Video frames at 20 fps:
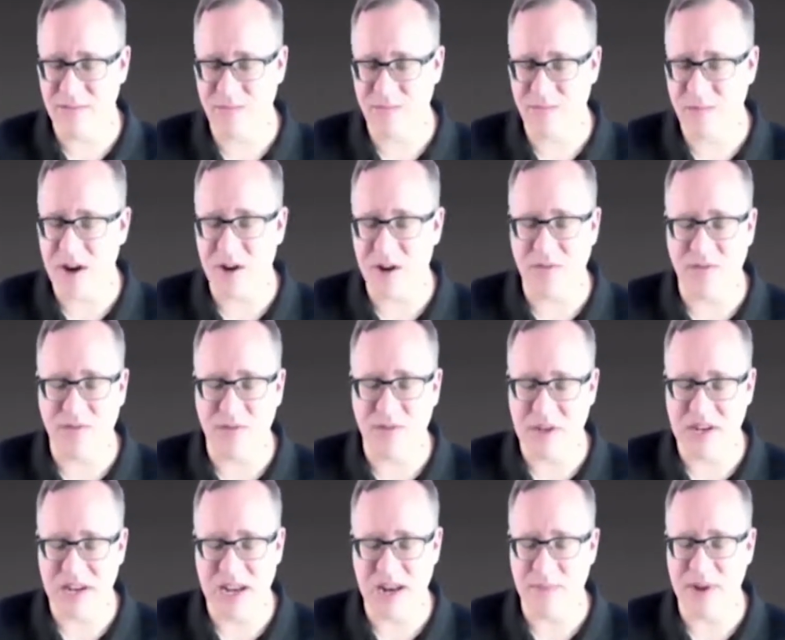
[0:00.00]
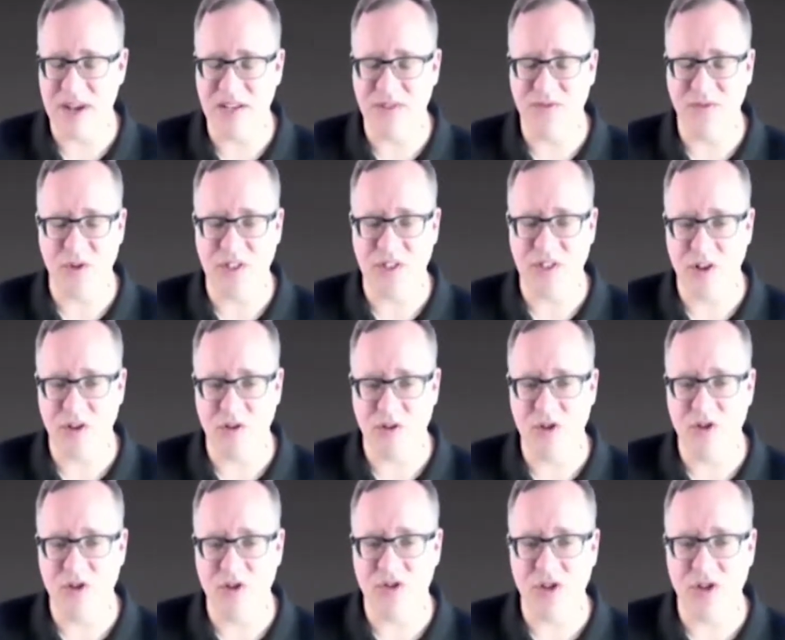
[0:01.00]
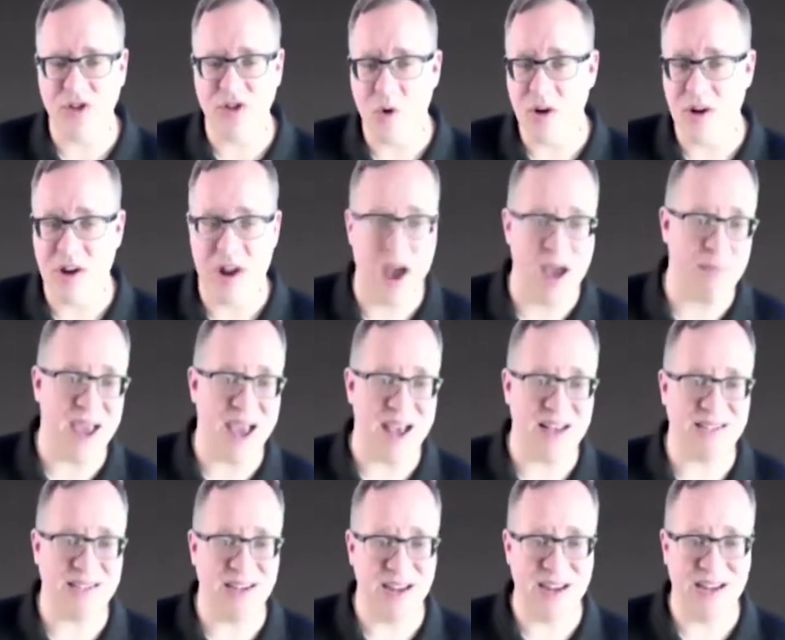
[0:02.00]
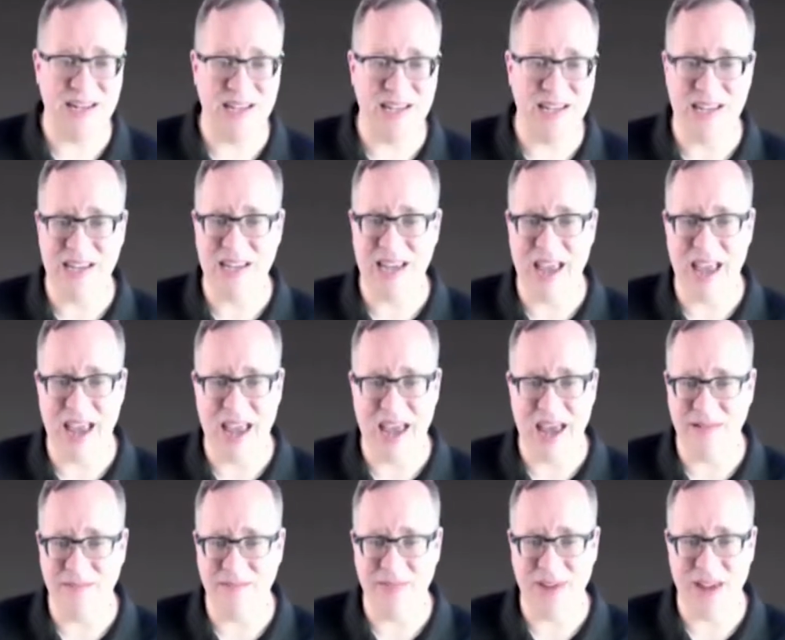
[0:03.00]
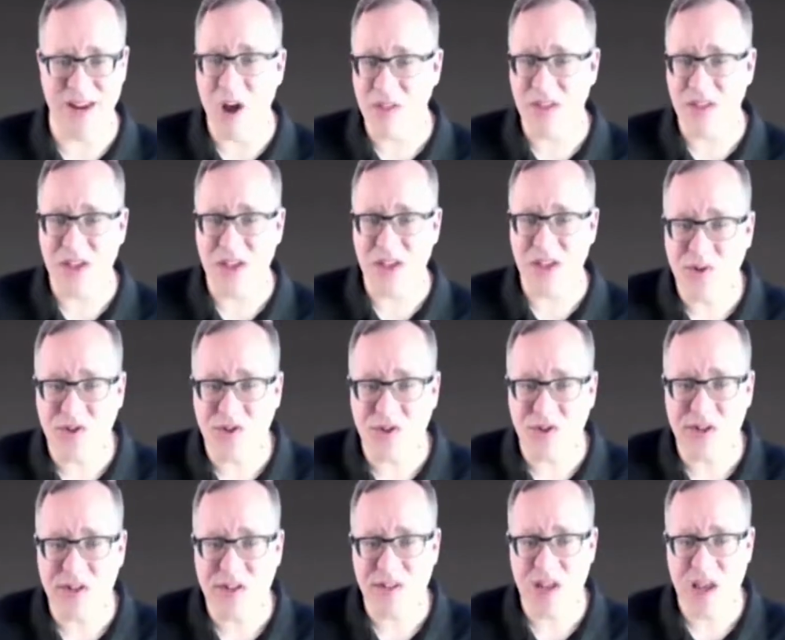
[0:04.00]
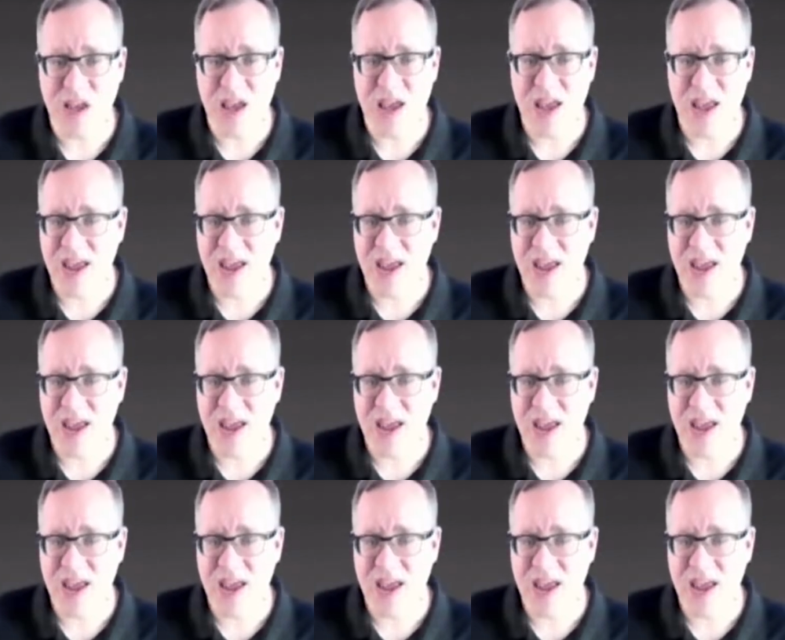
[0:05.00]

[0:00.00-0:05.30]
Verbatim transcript: record from the database for a single user, or not pass an ID and get all the users,